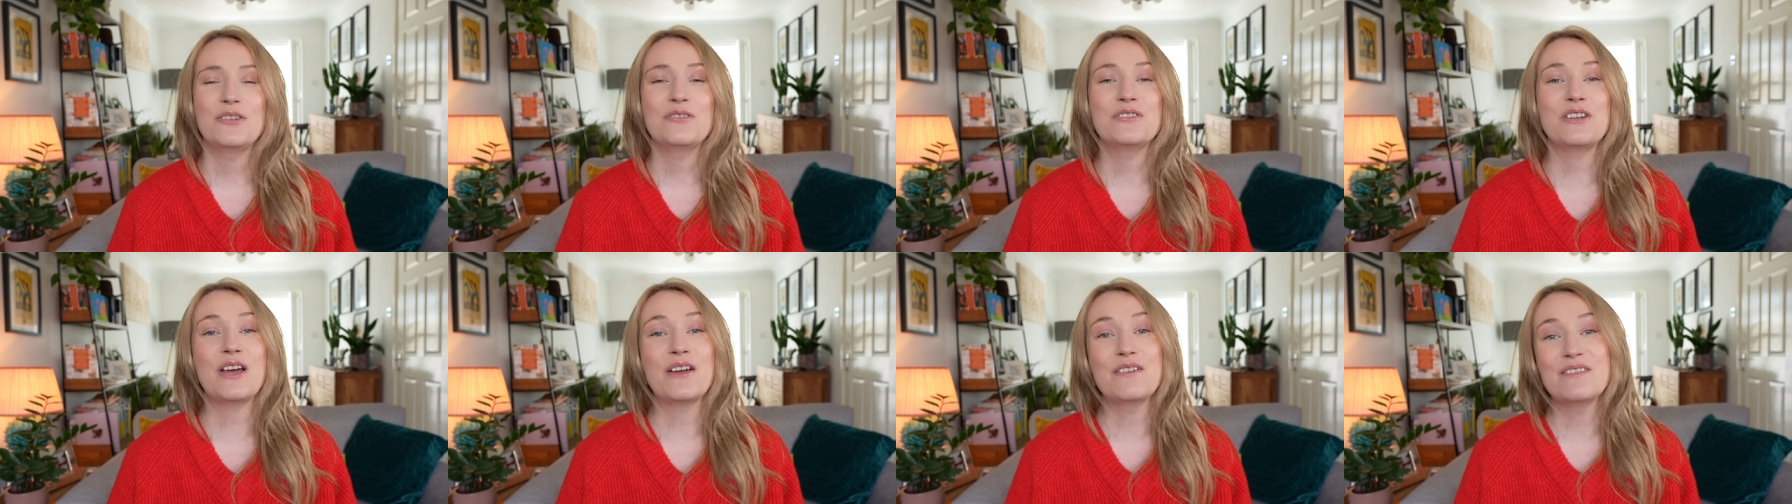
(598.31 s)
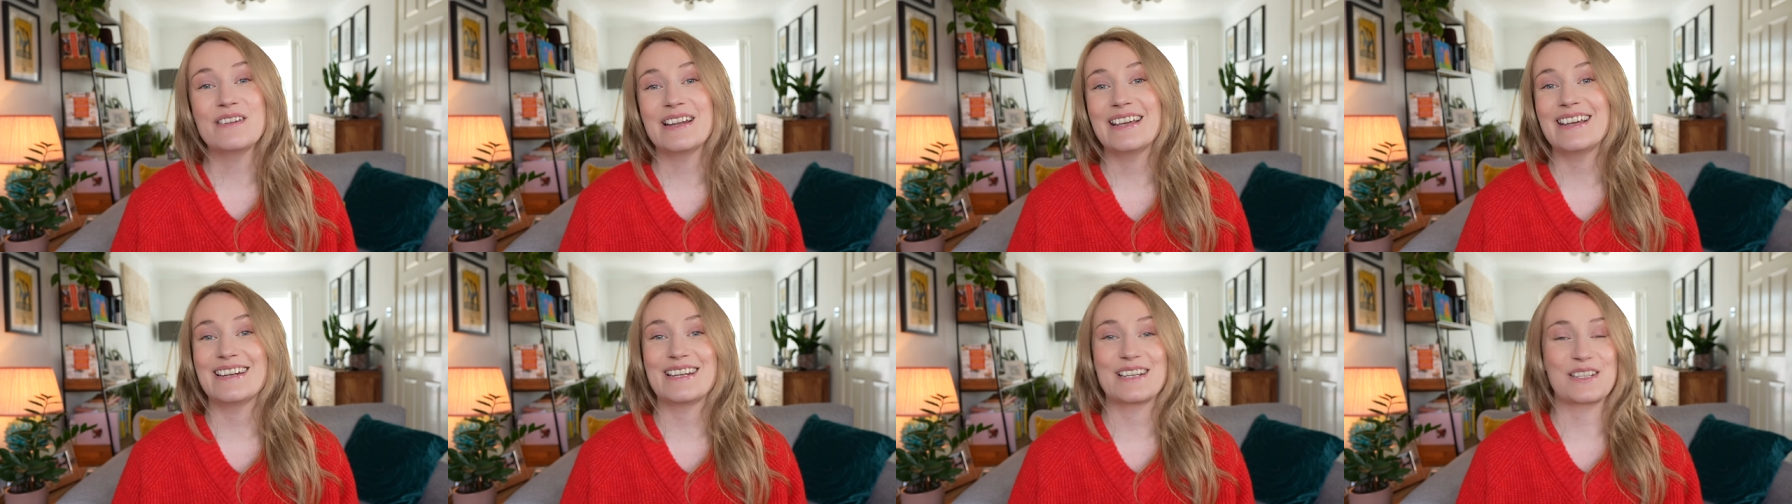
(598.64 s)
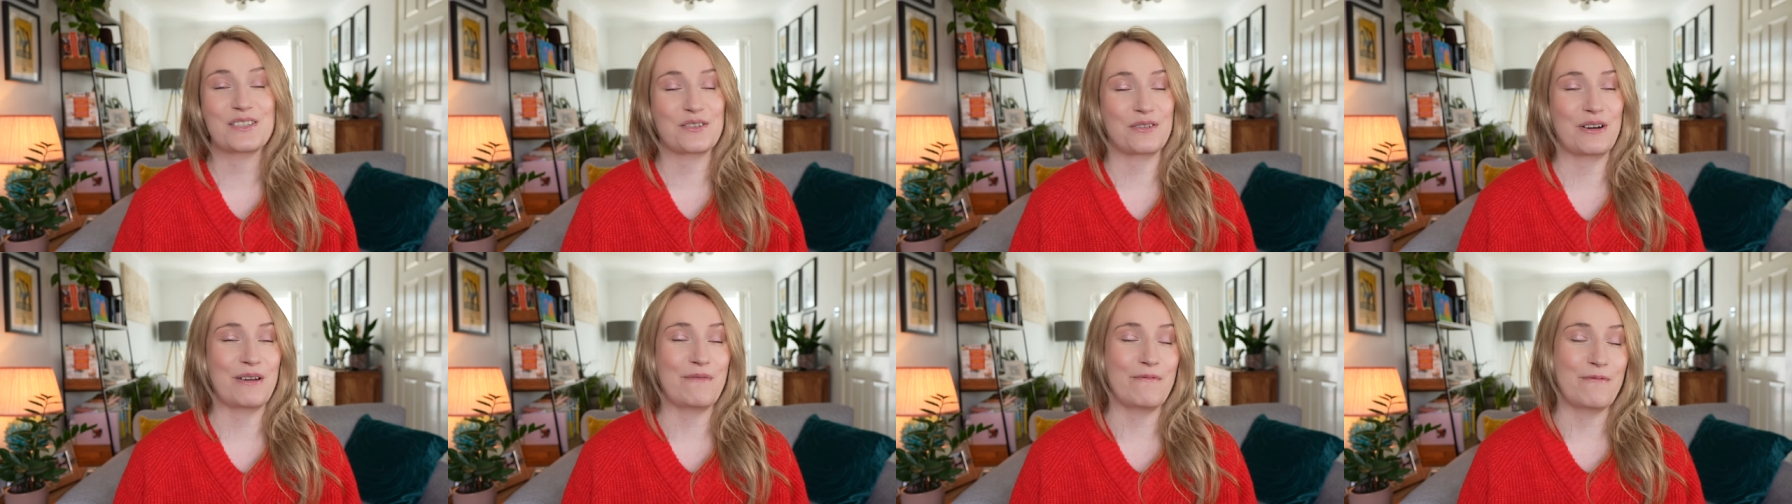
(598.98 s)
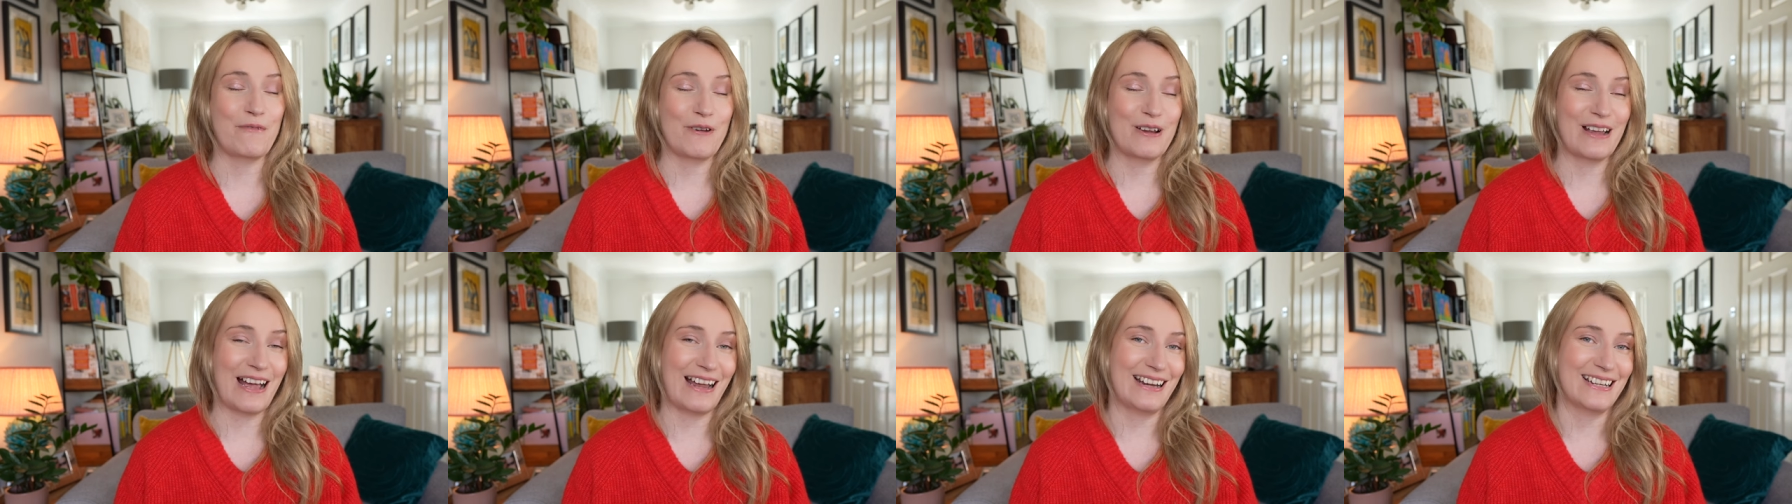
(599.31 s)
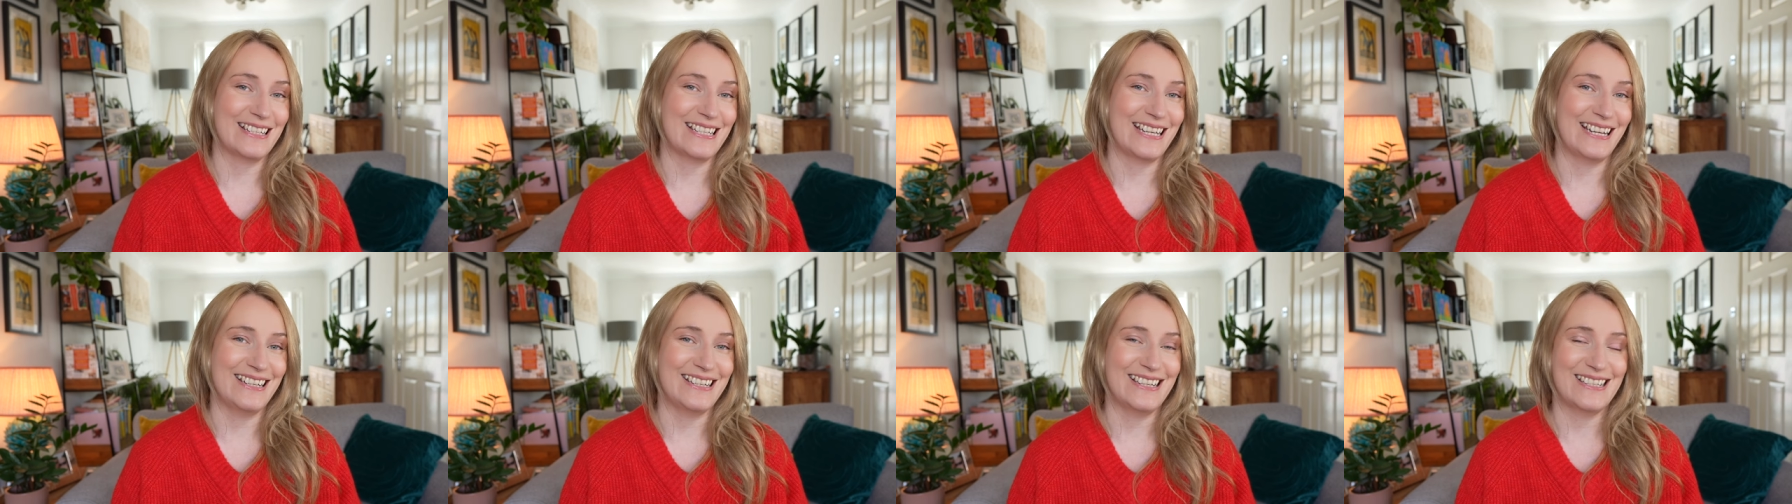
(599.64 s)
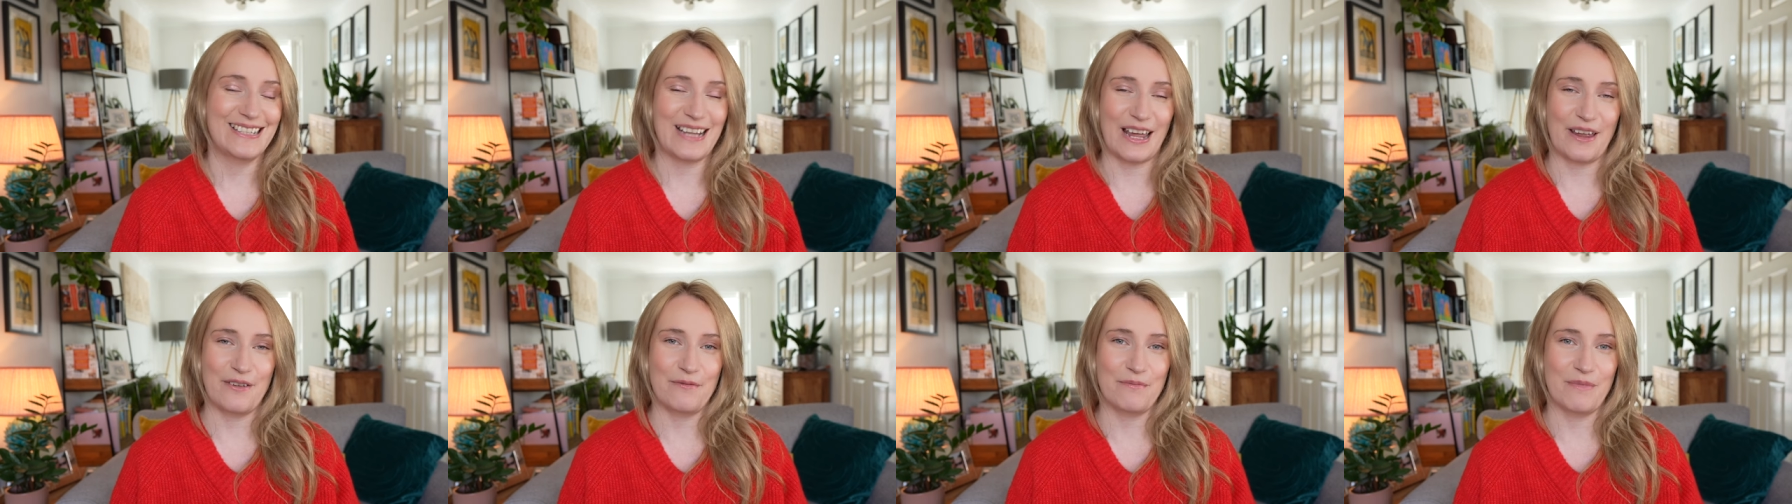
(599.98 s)
You don't need extreme frugality to
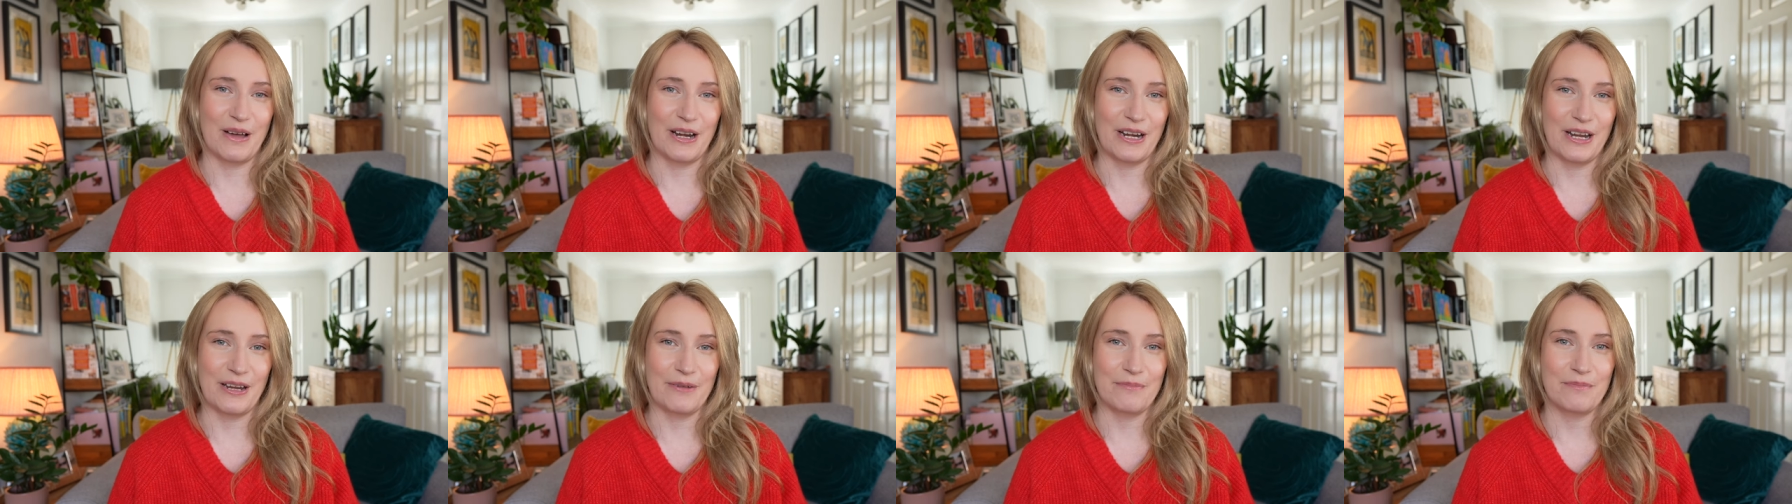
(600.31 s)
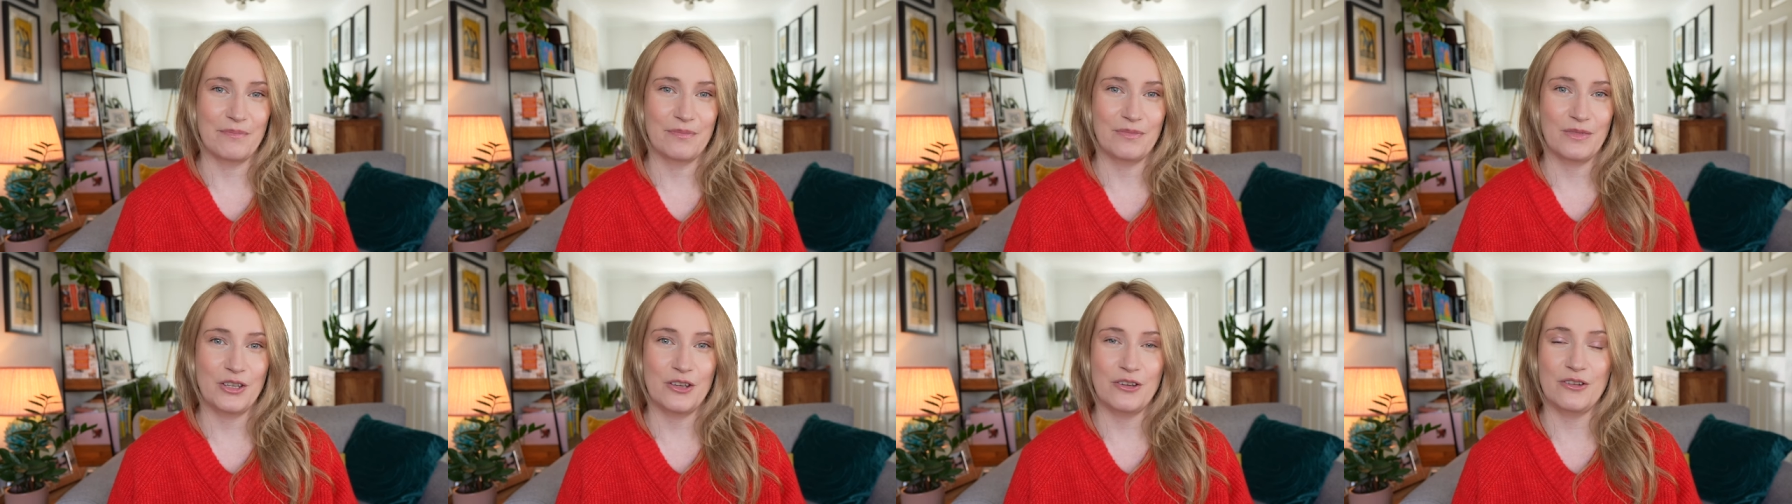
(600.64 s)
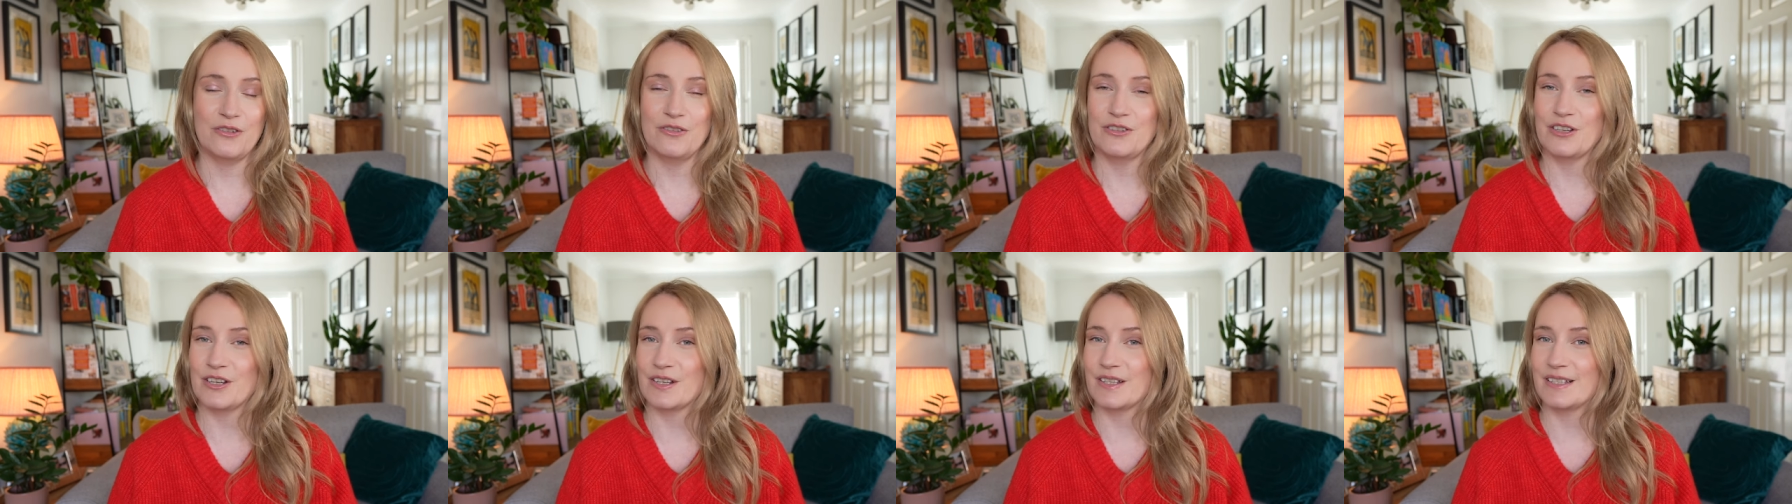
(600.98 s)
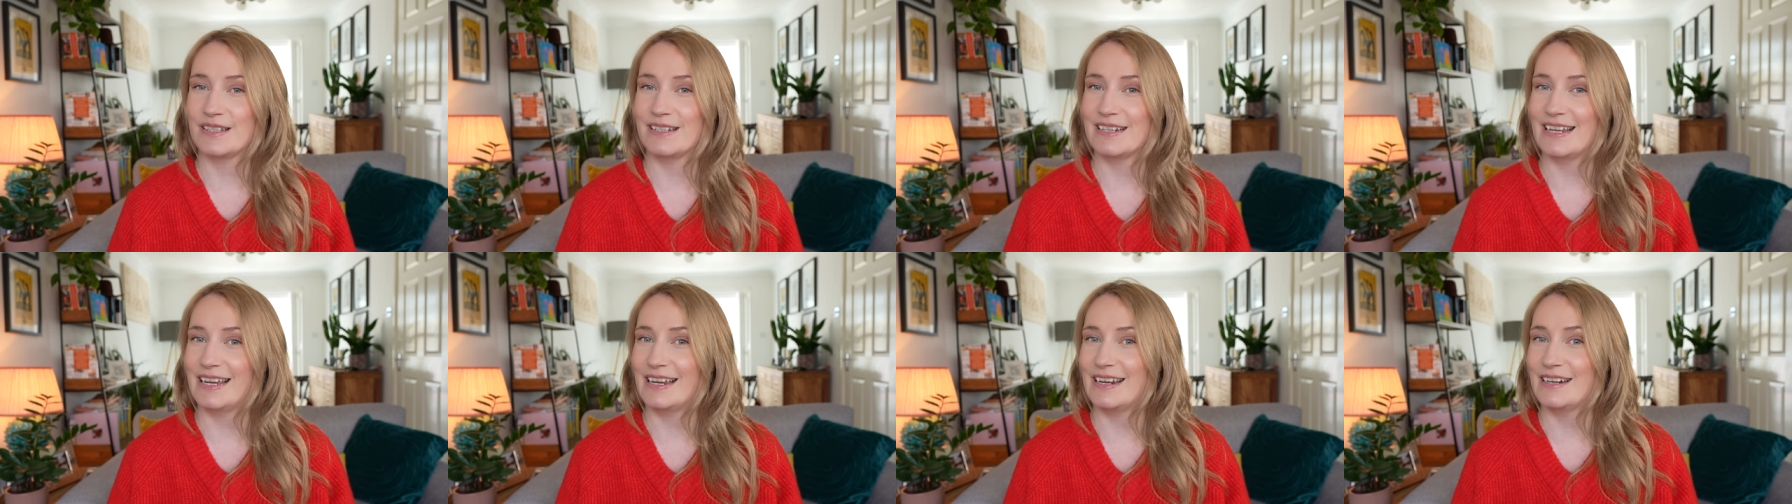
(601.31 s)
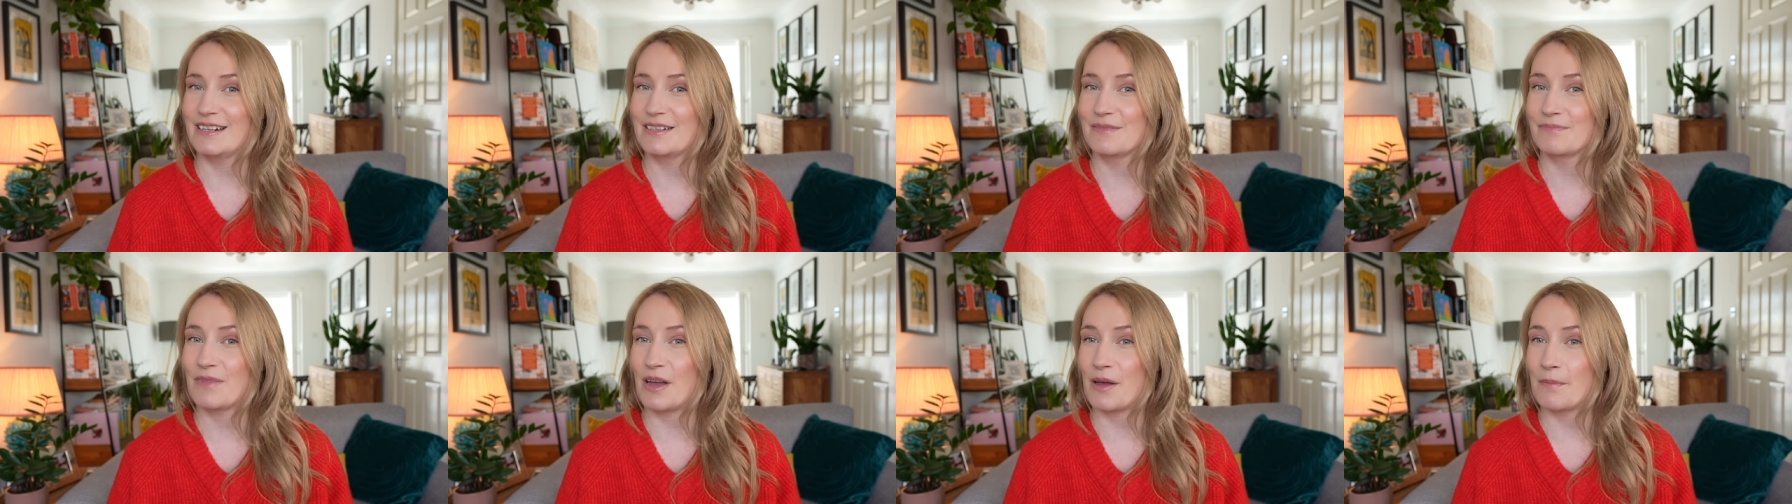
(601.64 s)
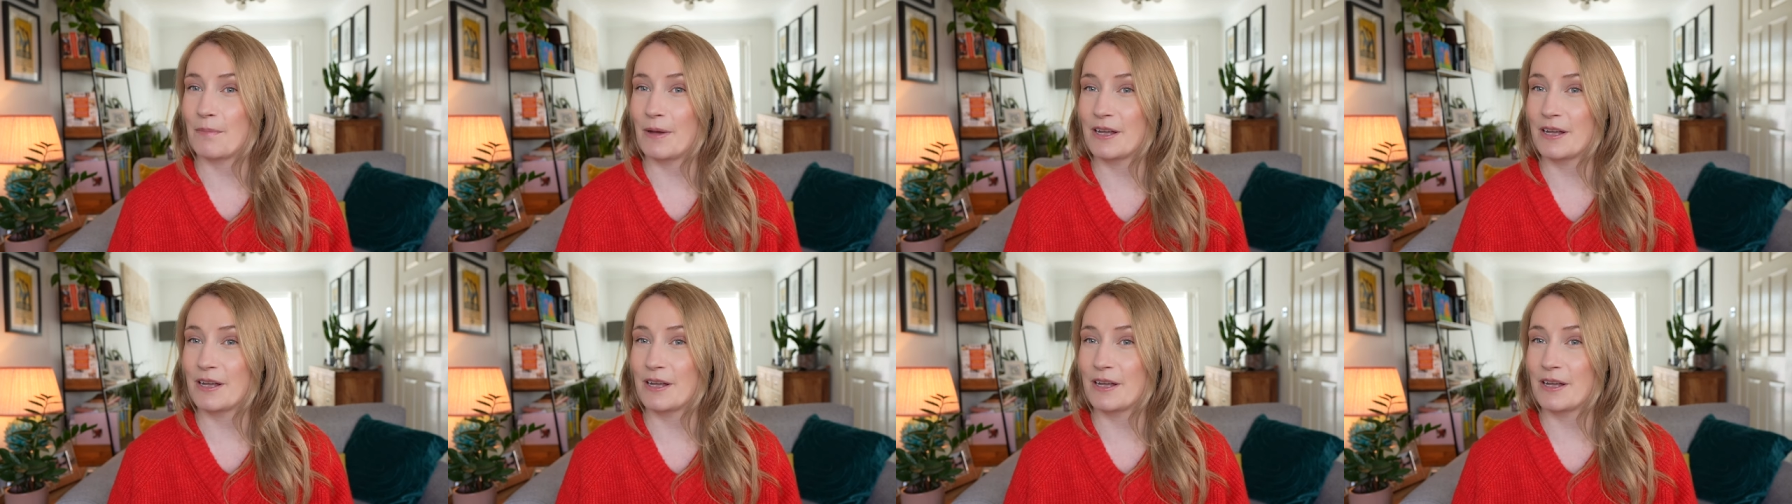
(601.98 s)
save money. You just need a